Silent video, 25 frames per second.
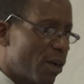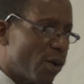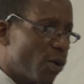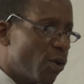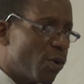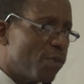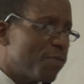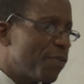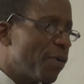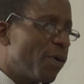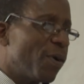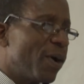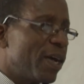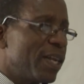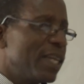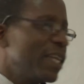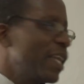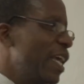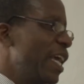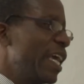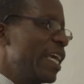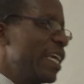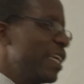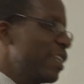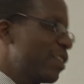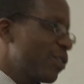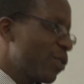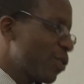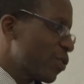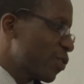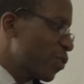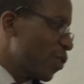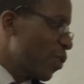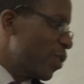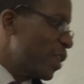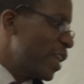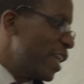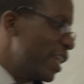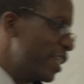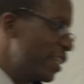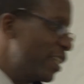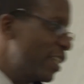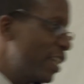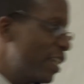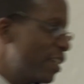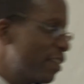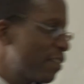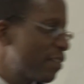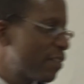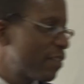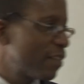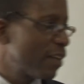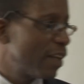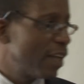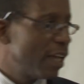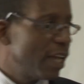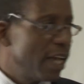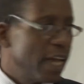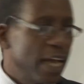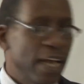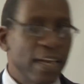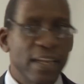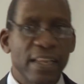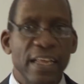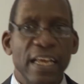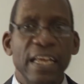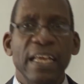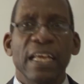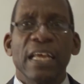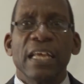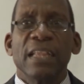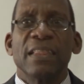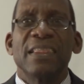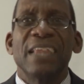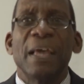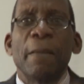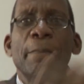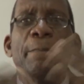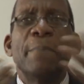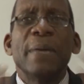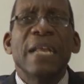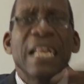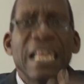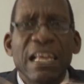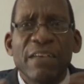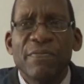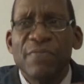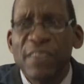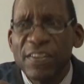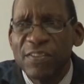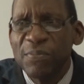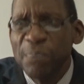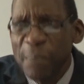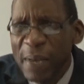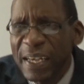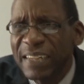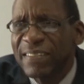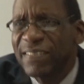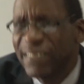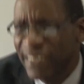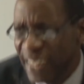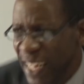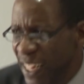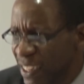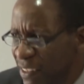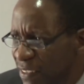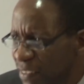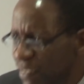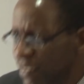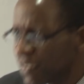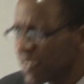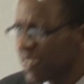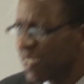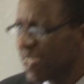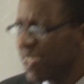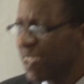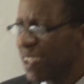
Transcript: over 180 or so nations, and they, they believe this makes sense.